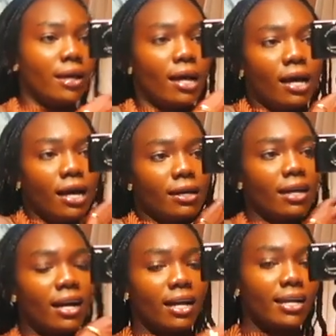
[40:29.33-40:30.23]

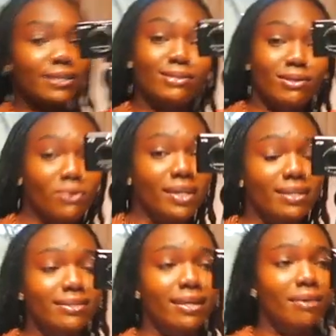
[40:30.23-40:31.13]
soak in
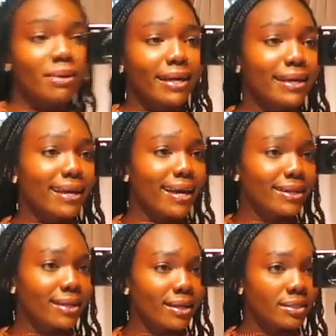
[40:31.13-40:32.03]
the tub
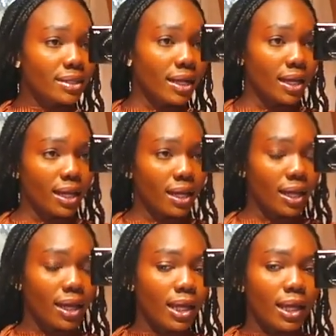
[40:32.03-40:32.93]
again
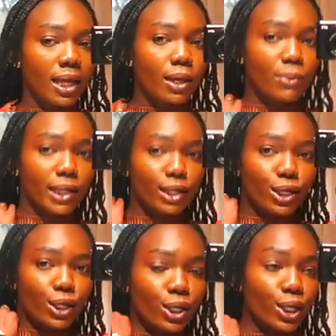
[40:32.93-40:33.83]
tonight. We're
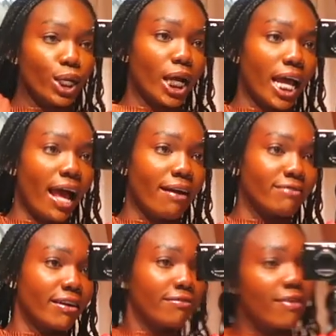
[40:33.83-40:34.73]
gonna have
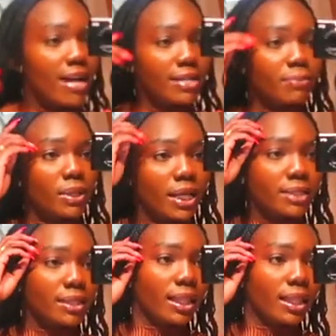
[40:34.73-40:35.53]
our fireplace